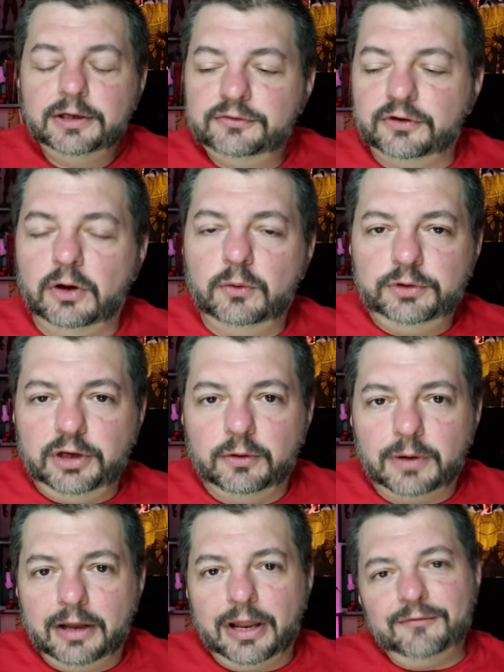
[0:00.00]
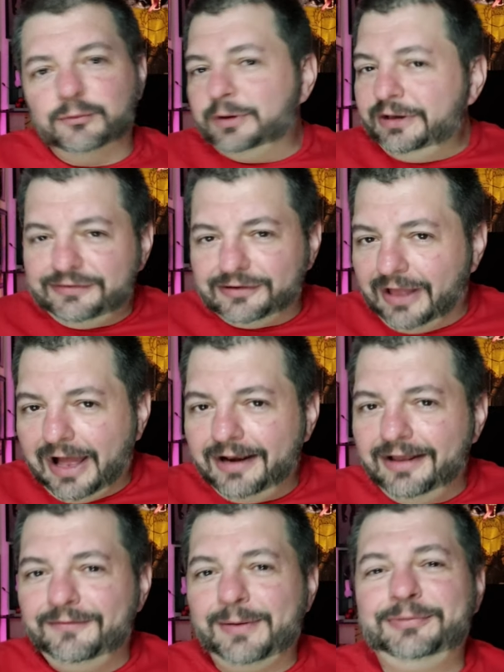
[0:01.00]
So, you know, I haven't released a lot
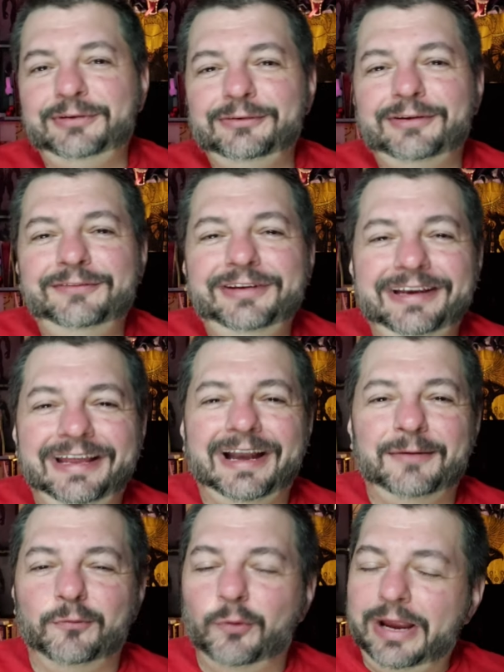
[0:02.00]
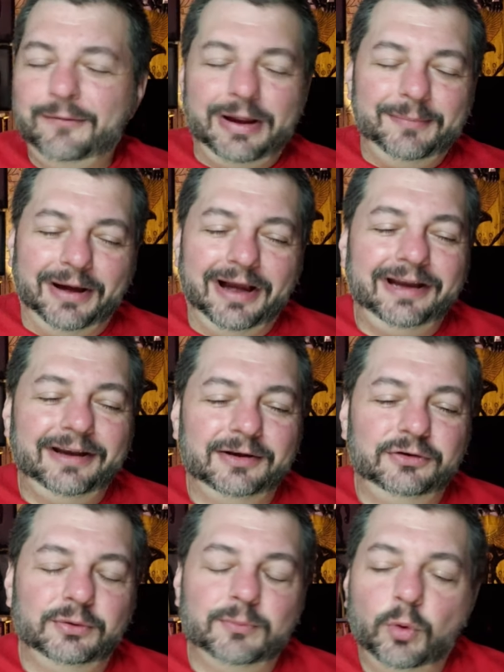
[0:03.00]
of episodes of it, and I'm way, way behind on
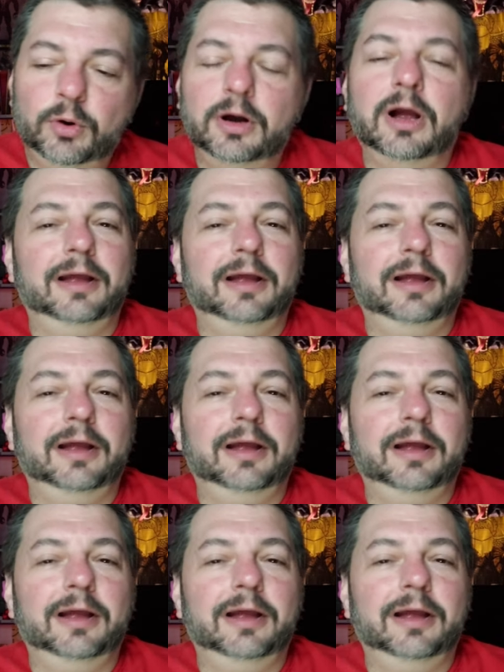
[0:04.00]
doing more.